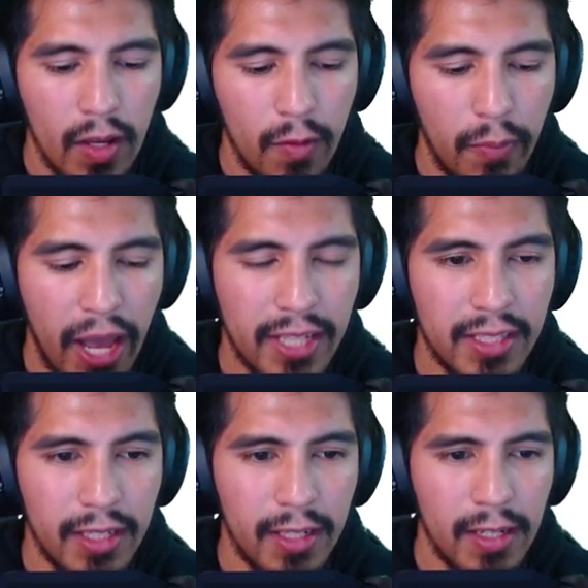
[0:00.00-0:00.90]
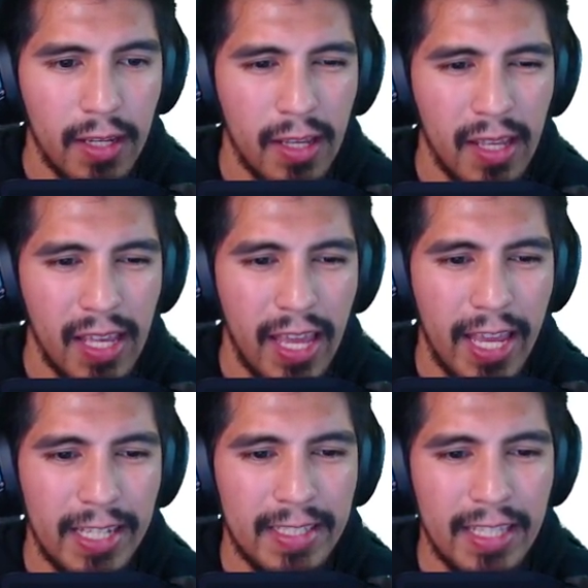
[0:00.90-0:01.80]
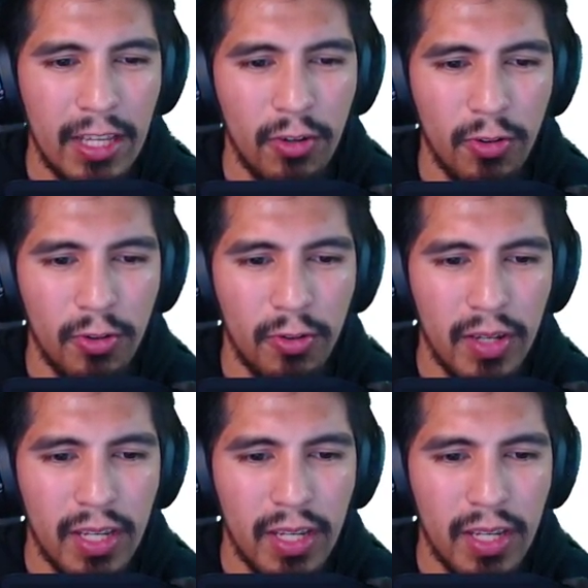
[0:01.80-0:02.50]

pass in a single